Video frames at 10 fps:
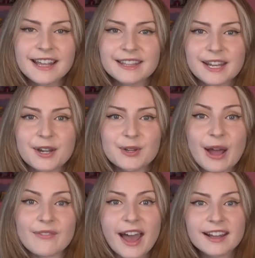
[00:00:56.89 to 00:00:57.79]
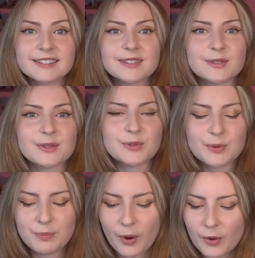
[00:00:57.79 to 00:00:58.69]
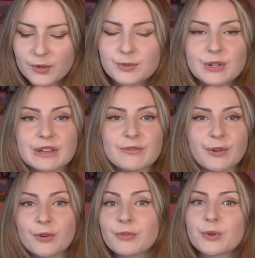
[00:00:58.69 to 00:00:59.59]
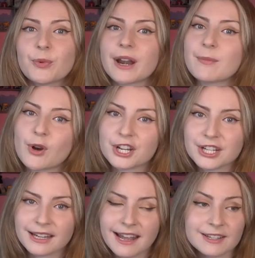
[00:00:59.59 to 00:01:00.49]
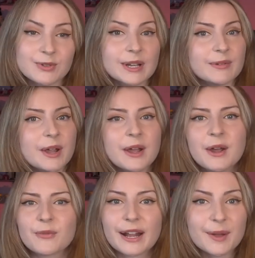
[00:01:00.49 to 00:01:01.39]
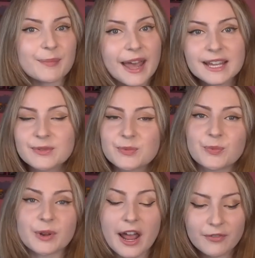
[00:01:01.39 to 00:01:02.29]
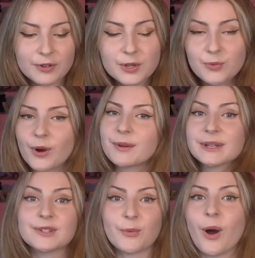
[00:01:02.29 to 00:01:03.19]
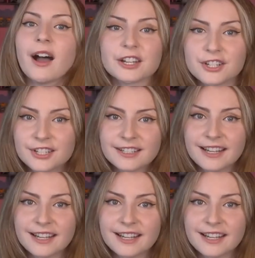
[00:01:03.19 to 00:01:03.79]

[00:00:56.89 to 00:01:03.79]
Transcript: There you have access to polls where you can vote for what I'm watching next. You can recommend whatever you want me to watch.